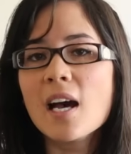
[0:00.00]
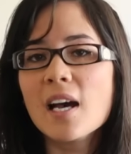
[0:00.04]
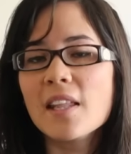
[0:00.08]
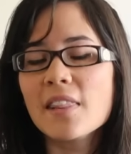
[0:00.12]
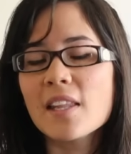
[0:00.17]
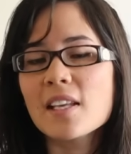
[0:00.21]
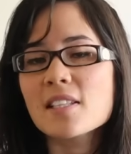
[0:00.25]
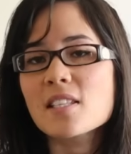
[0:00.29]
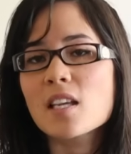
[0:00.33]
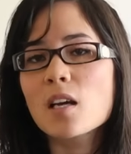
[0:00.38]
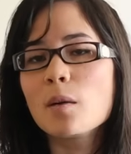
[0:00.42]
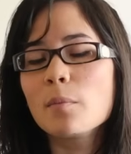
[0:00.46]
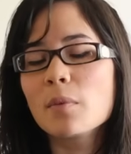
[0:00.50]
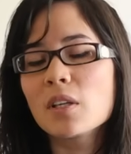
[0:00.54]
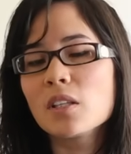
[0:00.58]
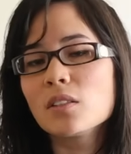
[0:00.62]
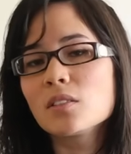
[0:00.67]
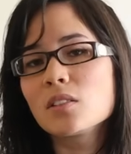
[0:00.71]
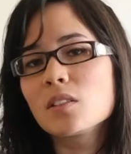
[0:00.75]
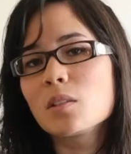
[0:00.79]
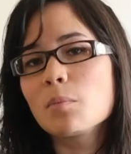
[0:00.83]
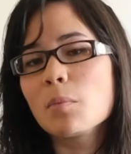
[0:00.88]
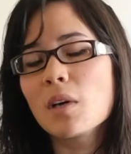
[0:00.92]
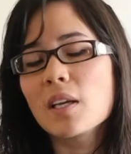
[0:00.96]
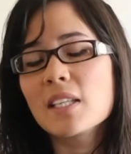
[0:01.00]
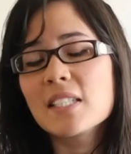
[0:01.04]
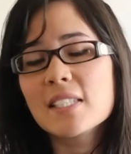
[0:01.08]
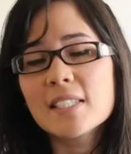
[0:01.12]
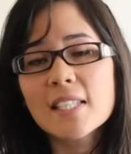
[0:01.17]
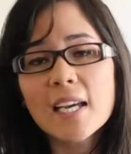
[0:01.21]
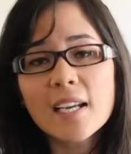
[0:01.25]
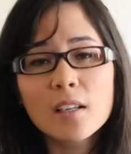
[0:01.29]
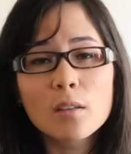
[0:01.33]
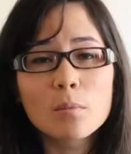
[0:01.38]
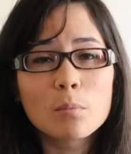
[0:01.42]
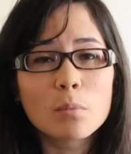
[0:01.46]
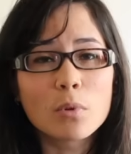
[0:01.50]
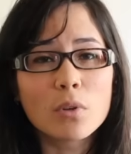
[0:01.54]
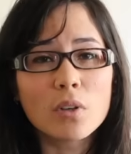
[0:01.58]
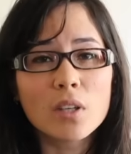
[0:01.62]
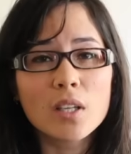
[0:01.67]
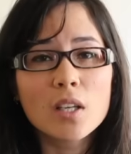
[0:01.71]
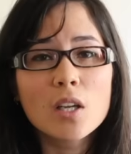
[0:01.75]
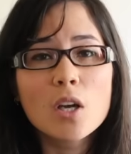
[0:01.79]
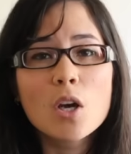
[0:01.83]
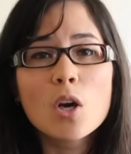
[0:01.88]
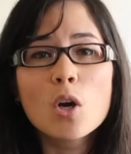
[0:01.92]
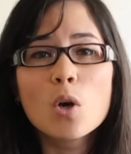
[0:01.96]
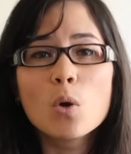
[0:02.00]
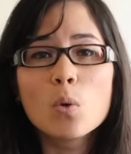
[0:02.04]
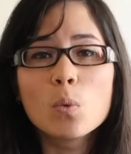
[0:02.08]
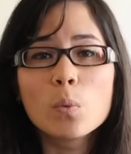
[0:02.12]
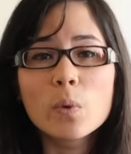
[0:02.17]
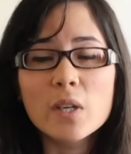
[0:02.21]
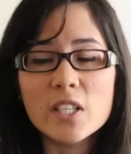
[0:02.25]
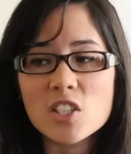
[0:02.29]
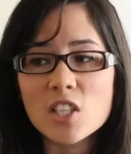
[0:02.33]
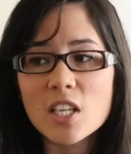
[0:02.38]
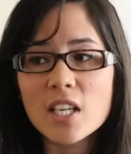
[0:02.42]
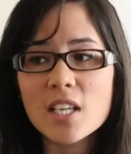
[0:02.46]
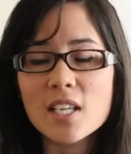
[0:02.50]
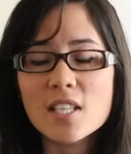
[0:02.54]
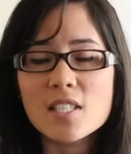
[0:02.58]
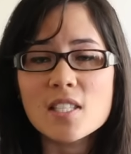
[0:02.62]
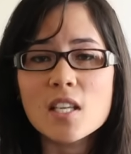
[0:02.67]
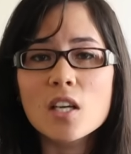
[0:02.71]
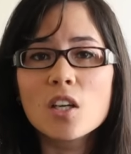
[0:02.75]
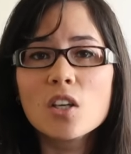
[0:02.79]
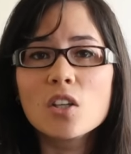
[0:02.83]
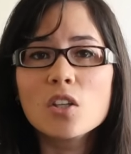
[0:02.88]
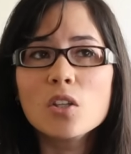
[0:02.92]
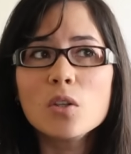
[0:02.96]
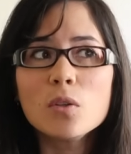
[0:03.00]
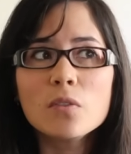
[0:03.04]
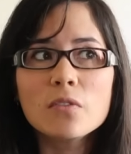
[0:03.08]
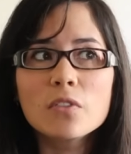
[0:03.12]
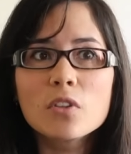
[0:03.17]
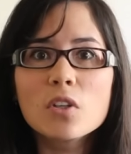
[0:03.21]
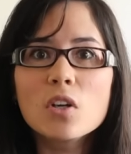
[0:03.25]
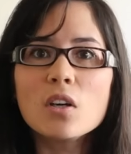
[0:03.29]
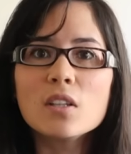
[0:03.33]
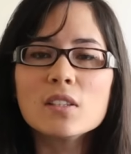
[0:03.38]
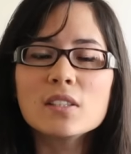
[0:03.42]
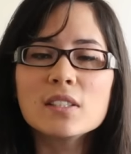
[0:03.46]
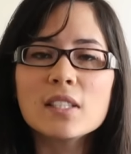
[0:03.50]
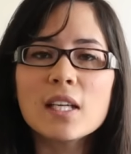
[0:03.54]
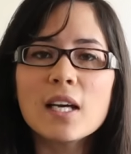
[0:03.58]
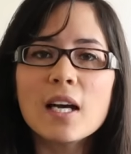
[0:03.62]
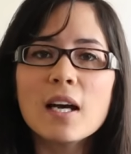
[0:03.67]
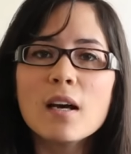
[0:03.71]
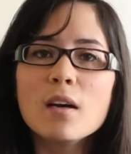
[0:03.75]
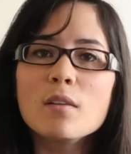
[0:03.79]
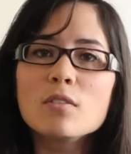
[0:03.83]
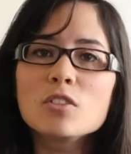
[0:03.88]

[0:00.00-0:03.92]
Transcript: And that's coming on to my second point, which is you've got to